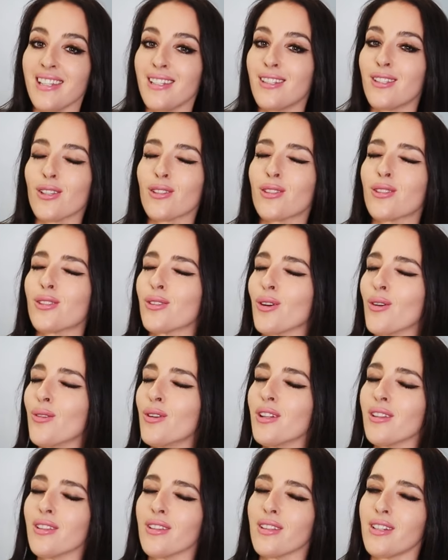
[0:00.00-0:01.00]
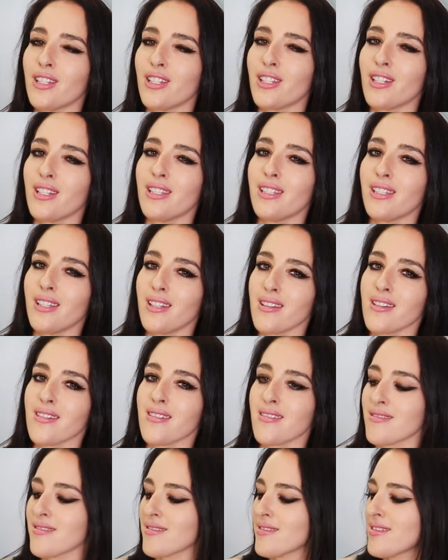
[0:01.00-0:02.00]
it's so delicious in
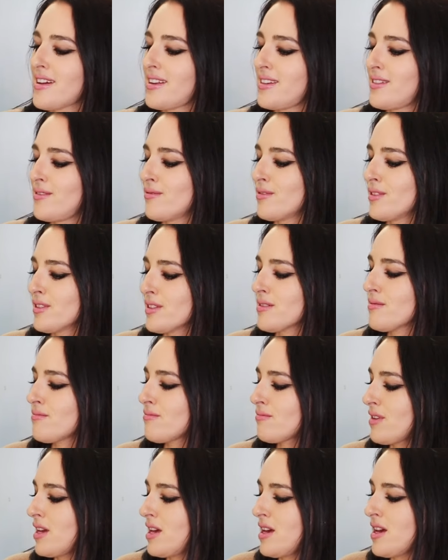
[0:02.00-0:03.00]
here and it really